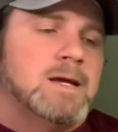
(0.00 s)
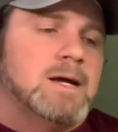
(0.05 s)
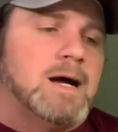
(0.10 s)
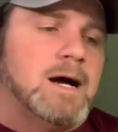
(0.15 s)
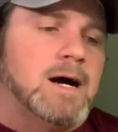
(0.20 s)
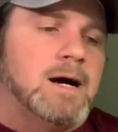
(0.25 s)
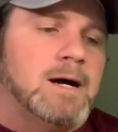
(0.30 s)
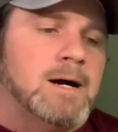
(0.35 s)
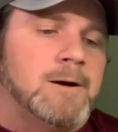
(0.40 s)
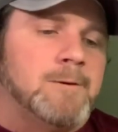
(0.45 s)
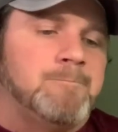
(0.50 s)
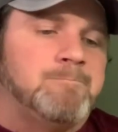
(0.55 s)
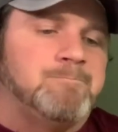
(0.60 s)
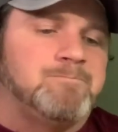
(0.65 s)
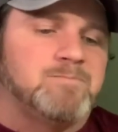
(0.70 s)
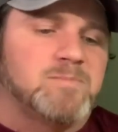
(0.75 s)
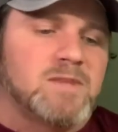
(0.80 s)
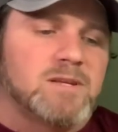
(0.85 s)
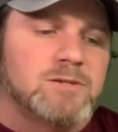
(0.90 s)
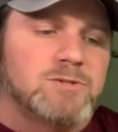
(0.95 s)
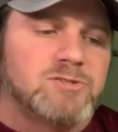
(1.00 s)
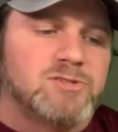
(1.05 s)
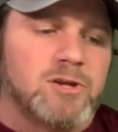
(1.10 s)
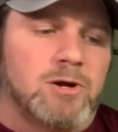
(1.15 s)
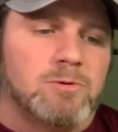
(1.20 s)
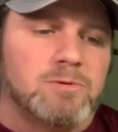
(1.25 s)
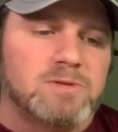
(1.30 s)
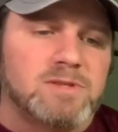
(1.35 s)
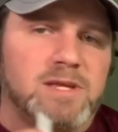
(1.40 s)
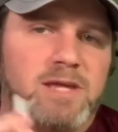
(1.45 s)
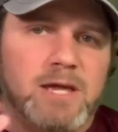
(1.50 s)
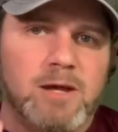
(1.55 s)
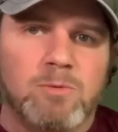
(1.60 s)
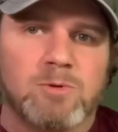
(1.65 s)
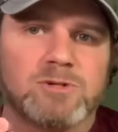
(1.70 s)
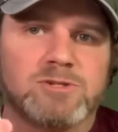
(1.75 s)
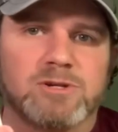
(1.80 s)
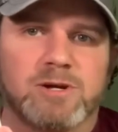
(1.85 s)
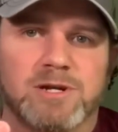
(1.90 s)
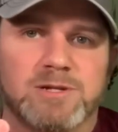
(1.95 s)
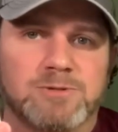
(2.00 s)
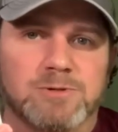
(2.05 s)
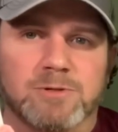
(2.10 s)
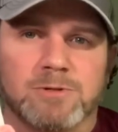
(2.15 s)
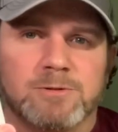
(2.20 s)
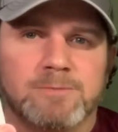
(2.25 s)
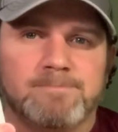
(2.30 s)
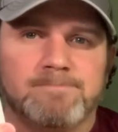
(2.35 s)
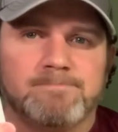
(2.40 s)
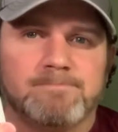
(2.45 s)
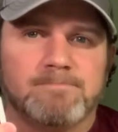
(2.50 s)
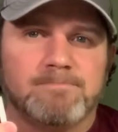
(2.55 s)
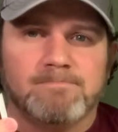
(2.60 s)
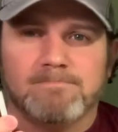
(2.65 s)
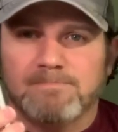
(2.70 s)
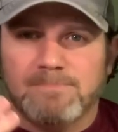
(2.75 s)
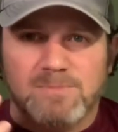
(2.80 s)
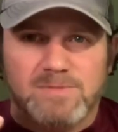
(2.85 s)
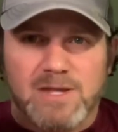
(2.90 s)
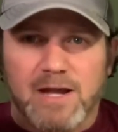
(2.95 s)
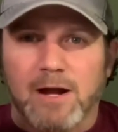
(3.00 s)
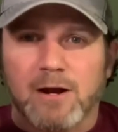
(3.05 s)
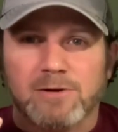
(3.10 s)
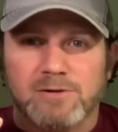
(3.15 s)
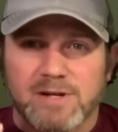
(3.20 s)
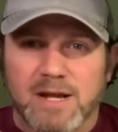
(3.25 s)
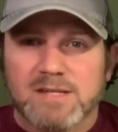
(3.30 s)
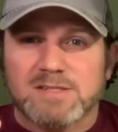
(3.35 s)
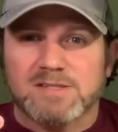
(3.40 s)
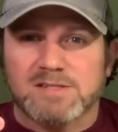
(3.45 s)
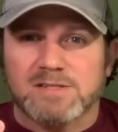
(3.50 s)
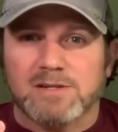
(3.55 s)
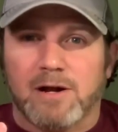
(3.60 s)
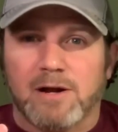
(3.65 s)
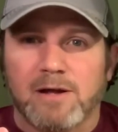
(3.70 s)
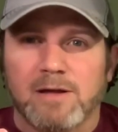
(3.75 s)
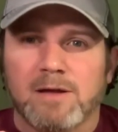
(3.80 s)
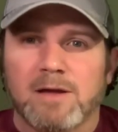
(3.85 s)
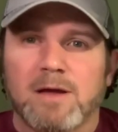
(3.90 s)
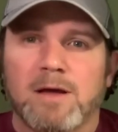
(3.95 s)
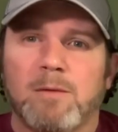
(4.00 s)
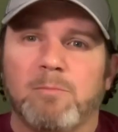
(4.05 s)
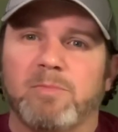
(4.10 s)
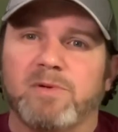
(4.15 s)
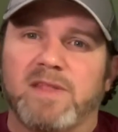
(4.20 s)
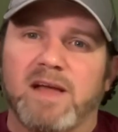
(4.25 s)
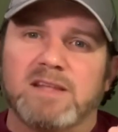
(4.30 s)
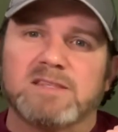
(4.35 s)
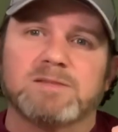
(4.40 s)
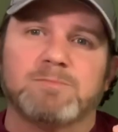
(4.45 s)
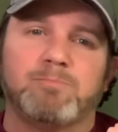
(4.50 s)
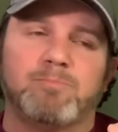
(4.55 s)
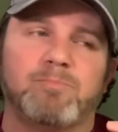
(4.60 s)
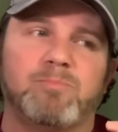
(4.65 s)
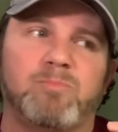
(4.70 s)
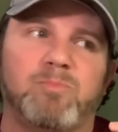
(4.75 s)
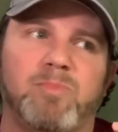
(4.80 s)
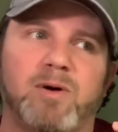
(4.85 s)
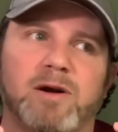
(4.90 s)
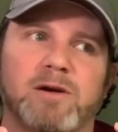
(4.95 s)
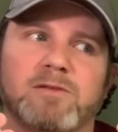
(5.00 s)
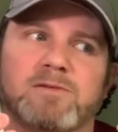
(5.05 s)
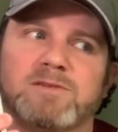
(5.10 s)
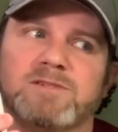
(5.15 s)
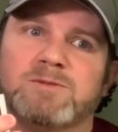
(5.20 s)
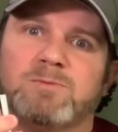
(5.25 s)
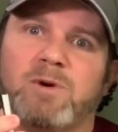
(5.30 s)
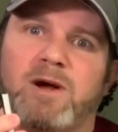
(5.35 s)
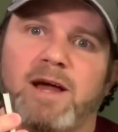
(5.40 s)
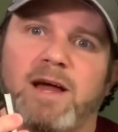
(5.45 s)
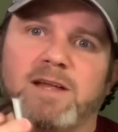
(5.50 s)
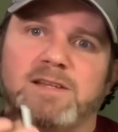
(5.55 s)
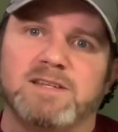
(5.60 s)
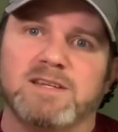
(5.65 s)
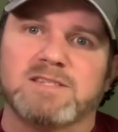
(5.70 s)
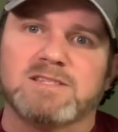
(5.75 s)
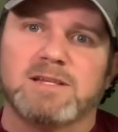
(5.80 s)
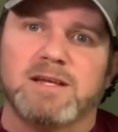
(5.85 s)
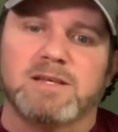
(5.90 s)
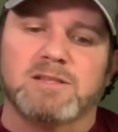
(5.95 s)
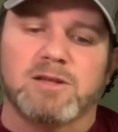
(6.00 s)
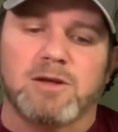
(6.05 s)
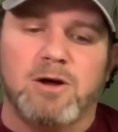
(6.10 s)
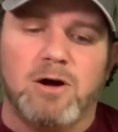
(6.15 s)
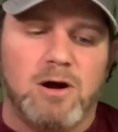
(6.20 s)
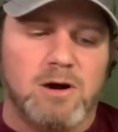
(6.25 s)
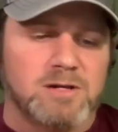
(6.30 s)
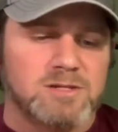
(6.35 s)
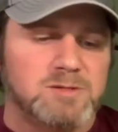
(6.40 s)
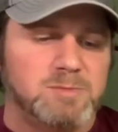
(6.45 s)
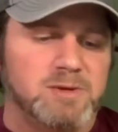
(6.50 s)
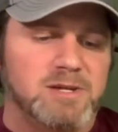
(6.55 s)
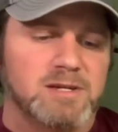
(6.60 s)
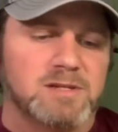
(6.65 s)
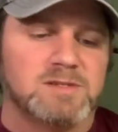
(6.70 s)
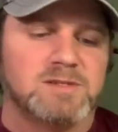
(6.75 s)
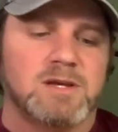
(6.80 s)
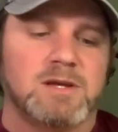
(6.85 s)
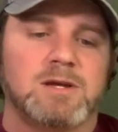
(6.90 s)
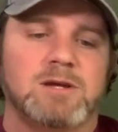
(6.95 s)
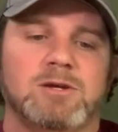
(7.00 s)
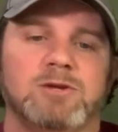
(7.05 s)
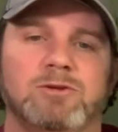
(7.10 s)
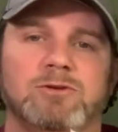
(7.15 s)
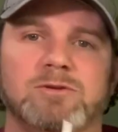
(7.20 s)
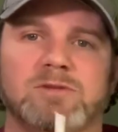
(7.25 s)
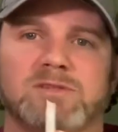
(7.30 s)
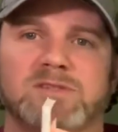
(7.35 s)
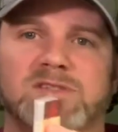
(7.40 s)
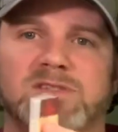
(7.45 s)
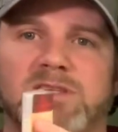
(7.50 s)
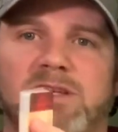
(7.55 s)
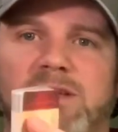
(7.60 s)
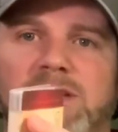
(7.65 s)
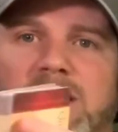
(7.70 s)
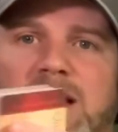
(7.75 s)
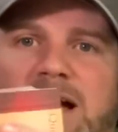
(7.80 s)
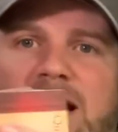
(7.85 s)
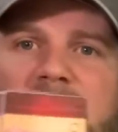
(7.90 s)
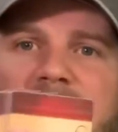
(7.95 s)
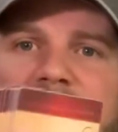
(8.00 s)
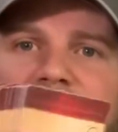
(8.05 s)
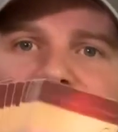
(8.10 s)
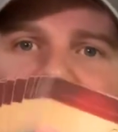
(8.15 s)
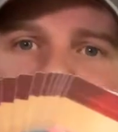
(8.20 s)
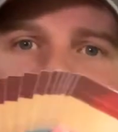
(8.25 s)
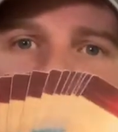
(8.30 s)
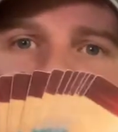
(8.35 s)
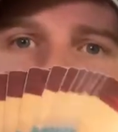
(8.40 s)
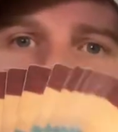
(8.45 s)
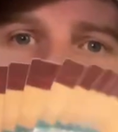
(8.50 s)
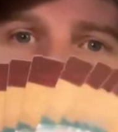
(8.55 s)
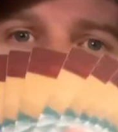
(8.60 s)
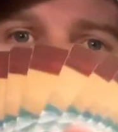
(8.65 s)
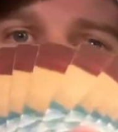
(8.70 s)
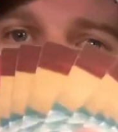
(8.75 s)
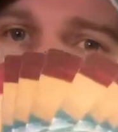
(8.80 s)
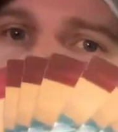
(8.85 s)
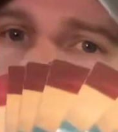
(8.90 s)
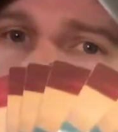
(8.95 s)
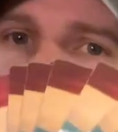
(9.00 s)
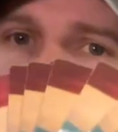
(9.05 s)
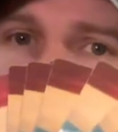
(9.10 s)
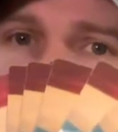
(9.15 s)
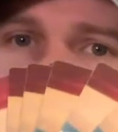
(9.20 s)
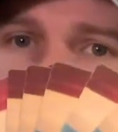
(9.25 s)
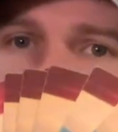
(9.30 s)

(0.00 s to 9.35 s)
Um, so the keywords are integral. They are necessary, but that's part of the reason why I dislike the cards because you can see I have quite a